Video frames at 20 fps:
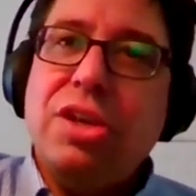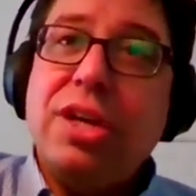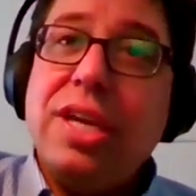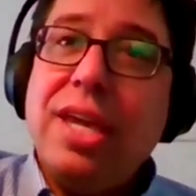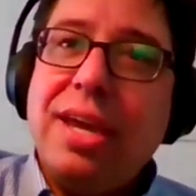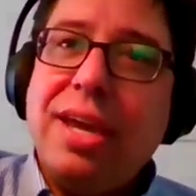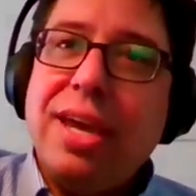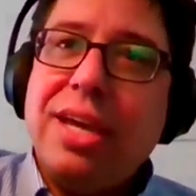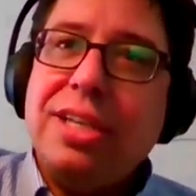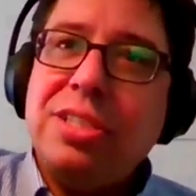
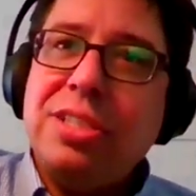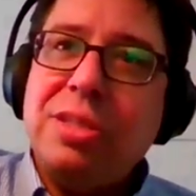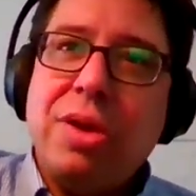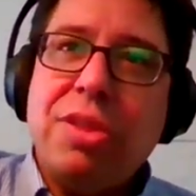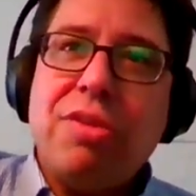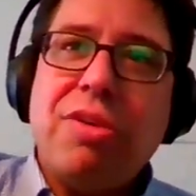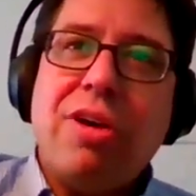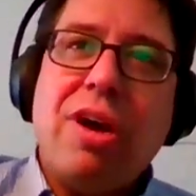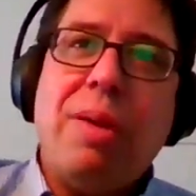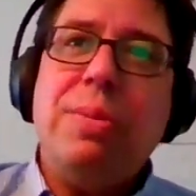looking
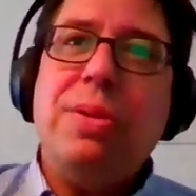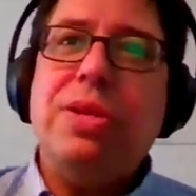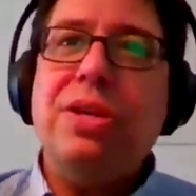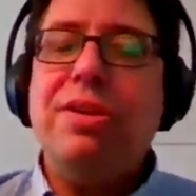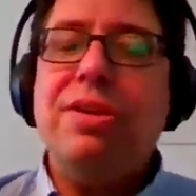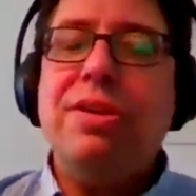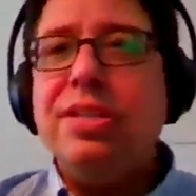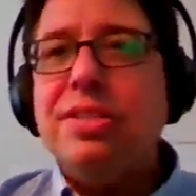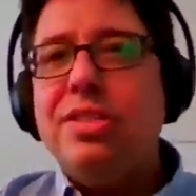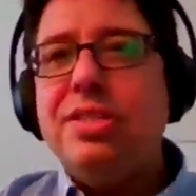at some
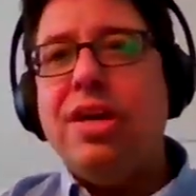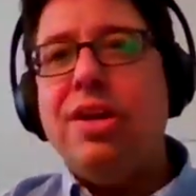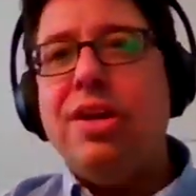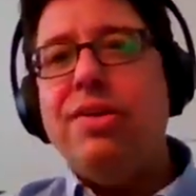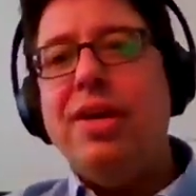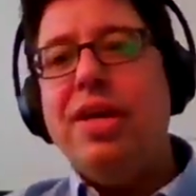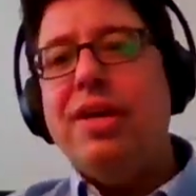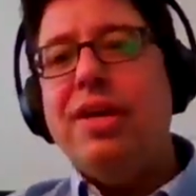other opportunities.